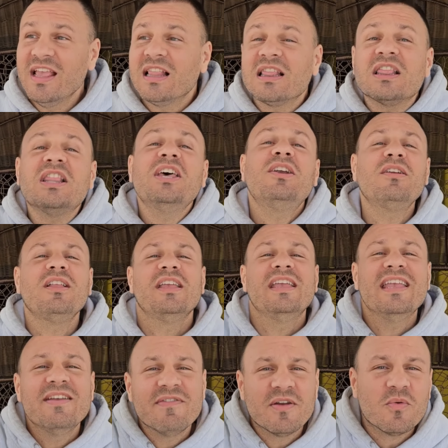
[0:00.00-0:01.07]
literally
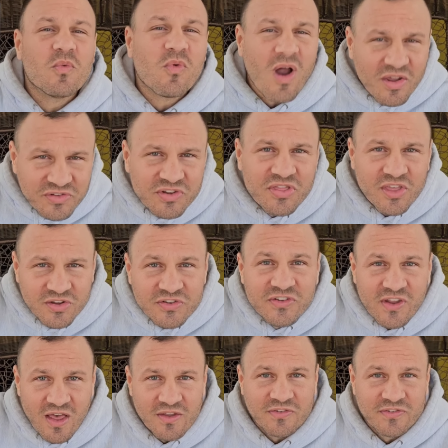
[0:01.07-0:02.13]
even Russ the
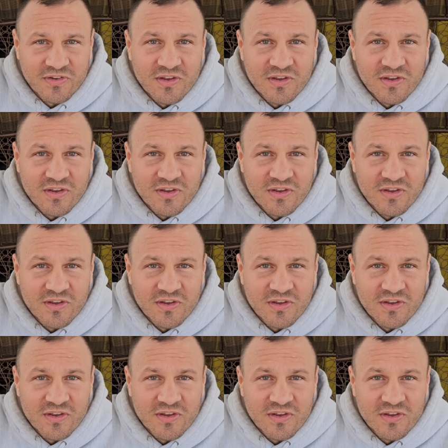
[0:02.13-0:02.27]
Sus